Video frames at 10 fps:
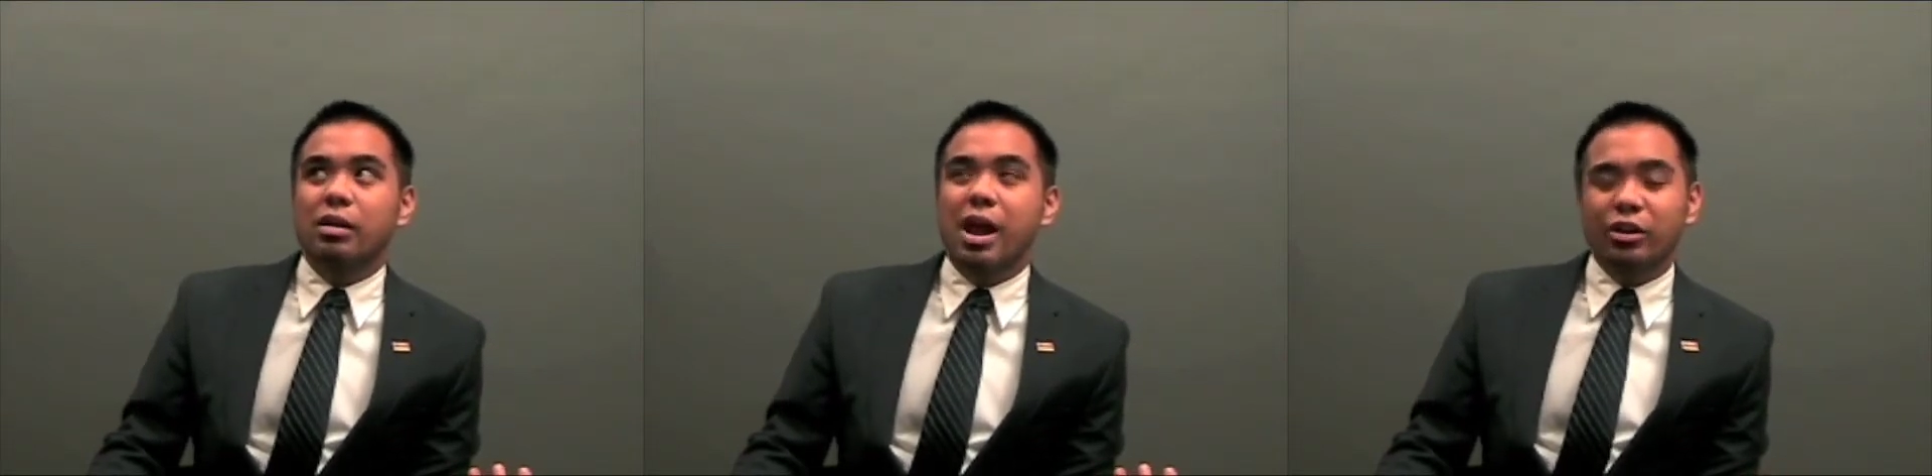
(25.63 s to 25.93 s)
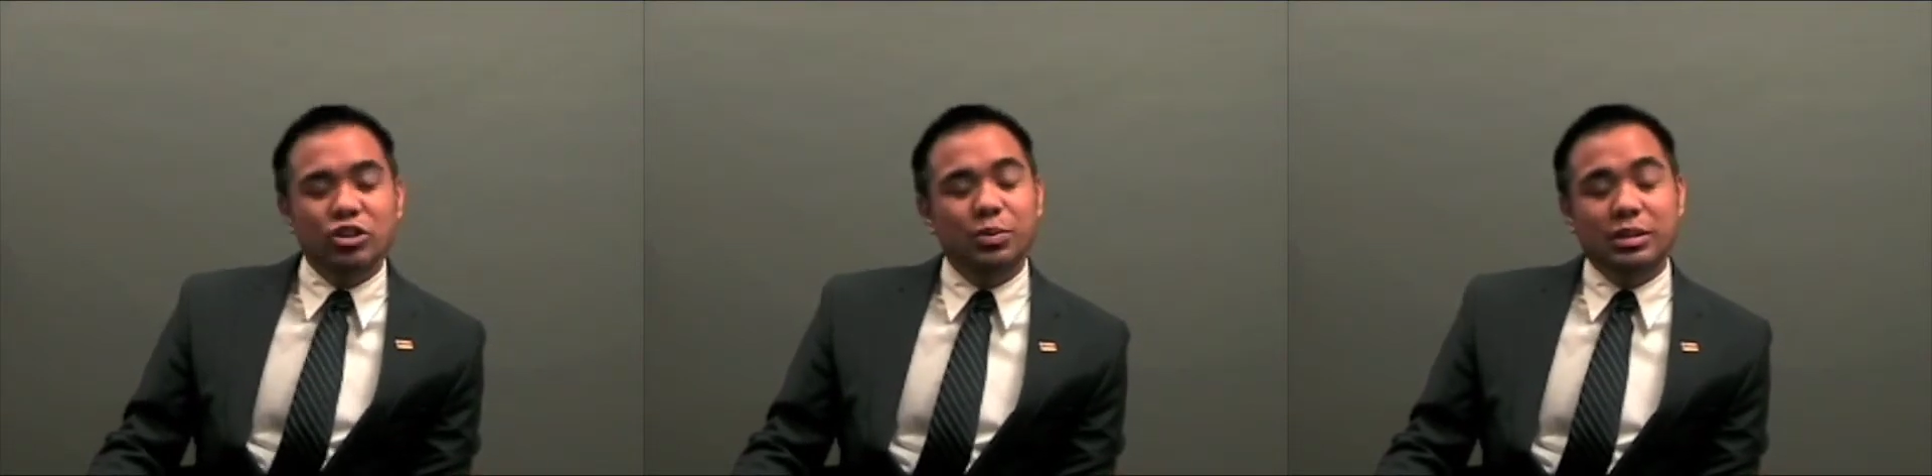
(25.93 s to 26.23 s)

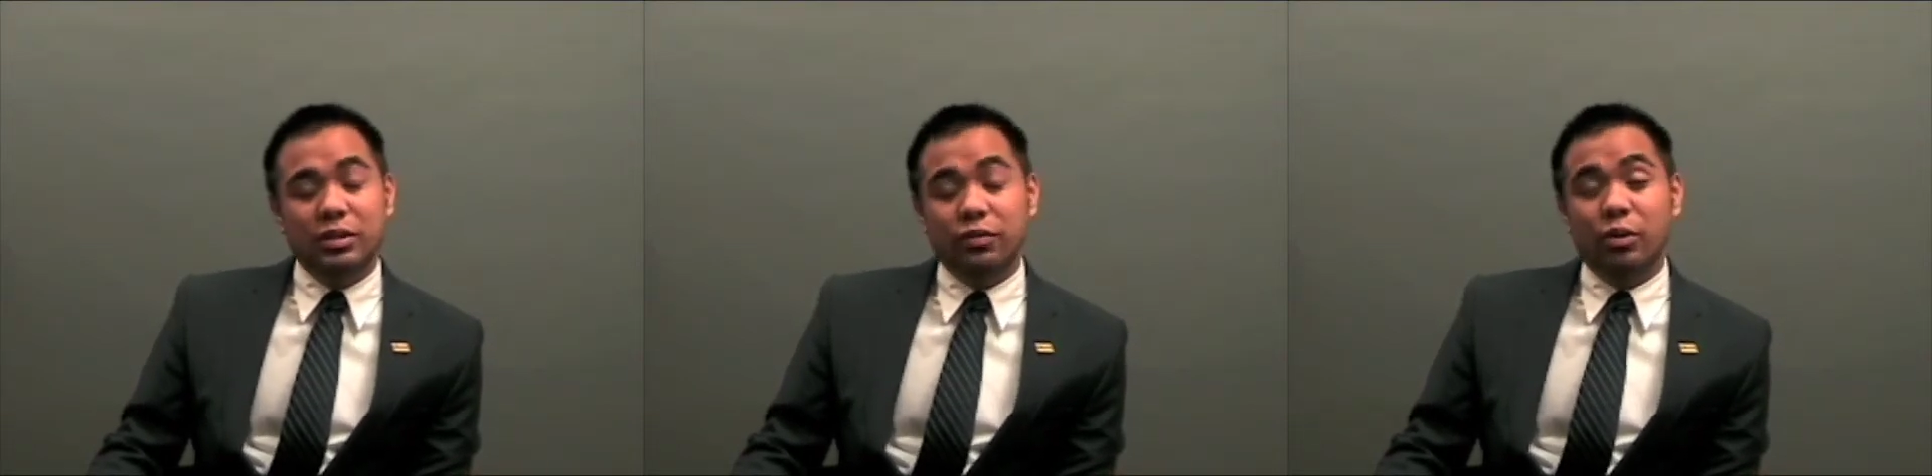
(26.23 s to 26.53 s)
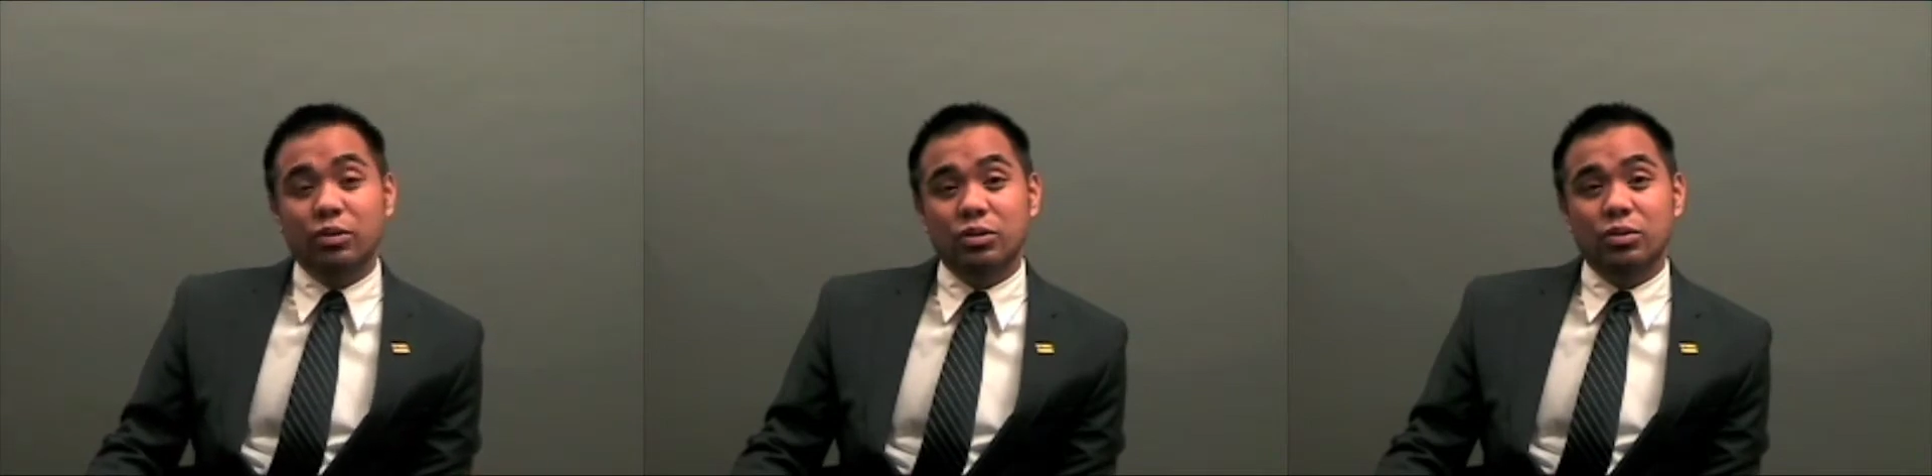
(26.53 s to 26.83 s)
LGBT
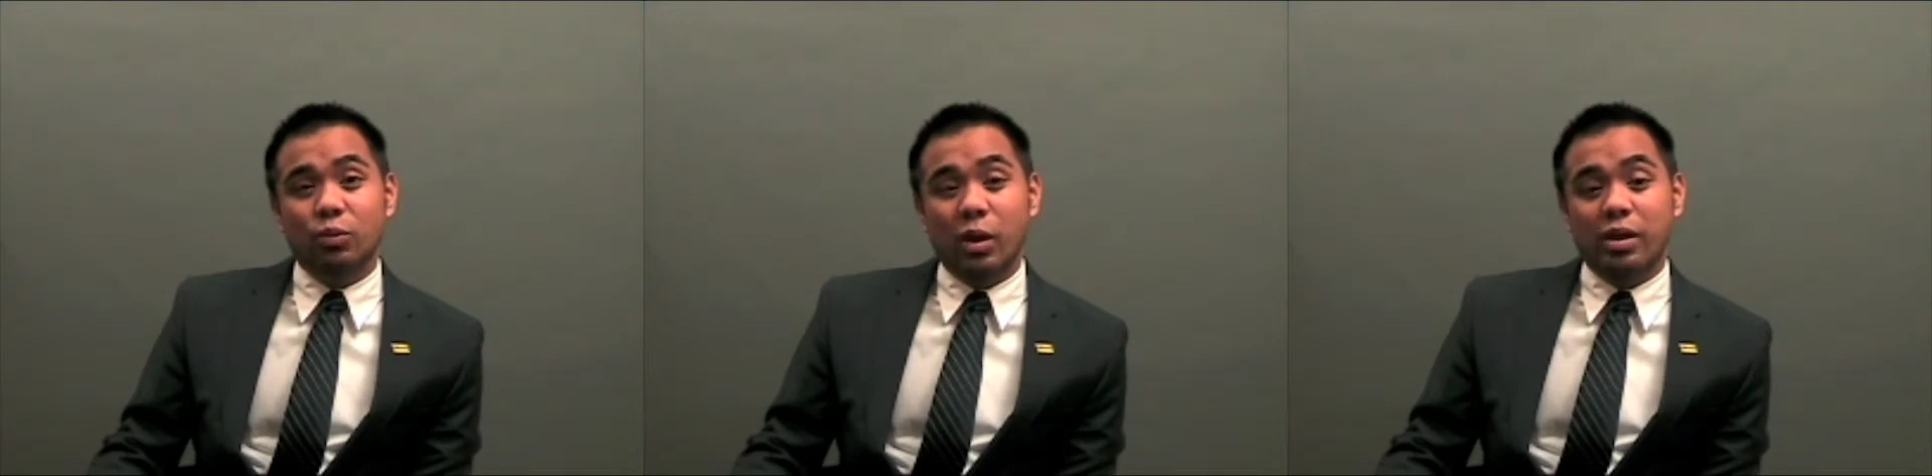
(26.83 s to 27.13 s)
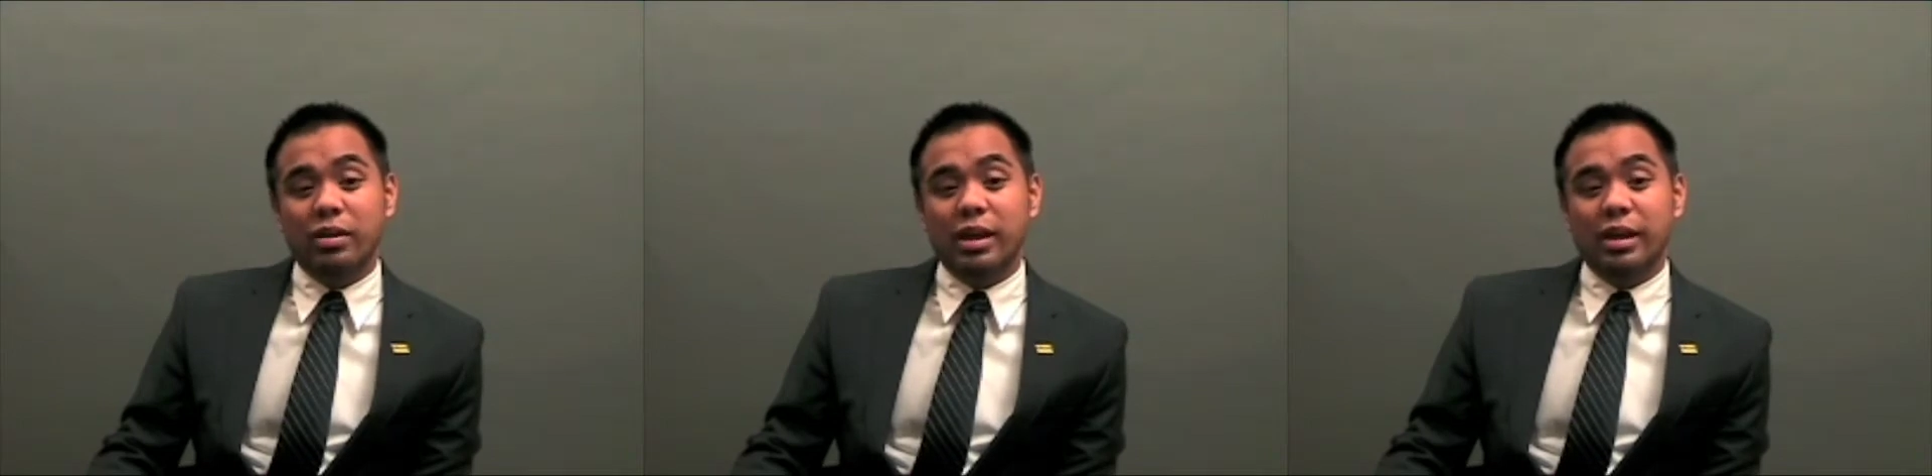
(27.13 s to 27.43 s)
folks,
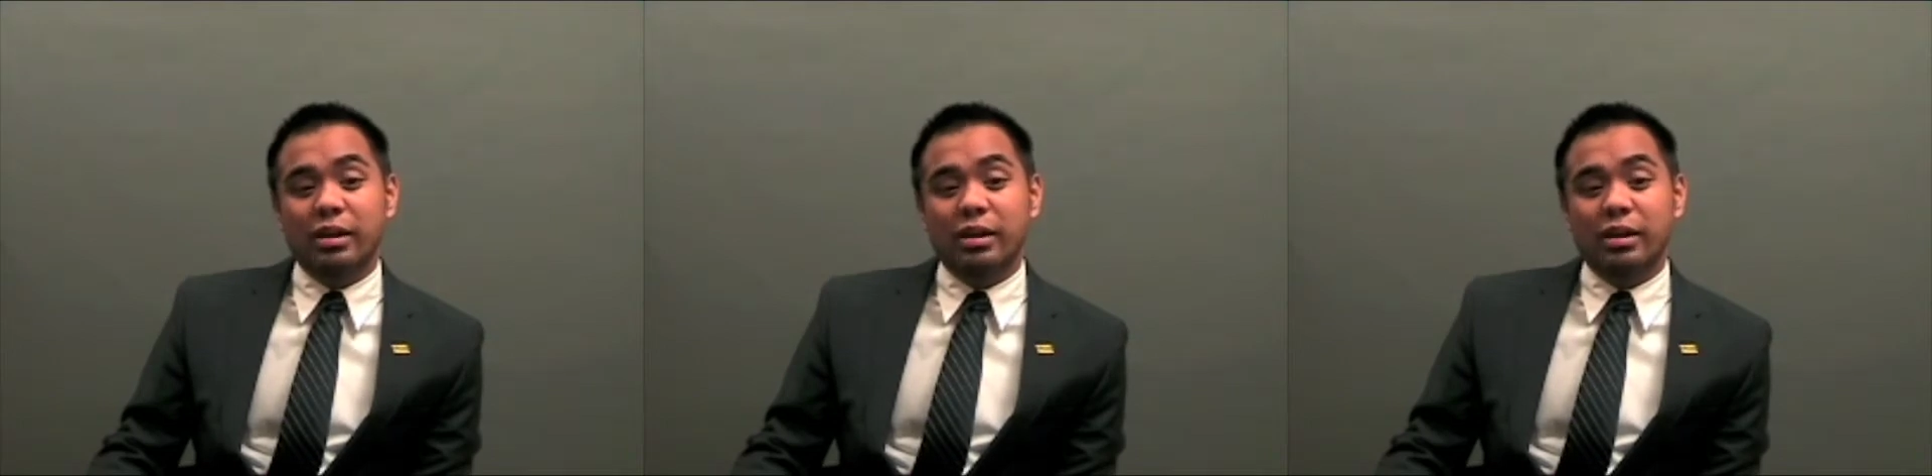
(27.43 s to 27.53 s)
when they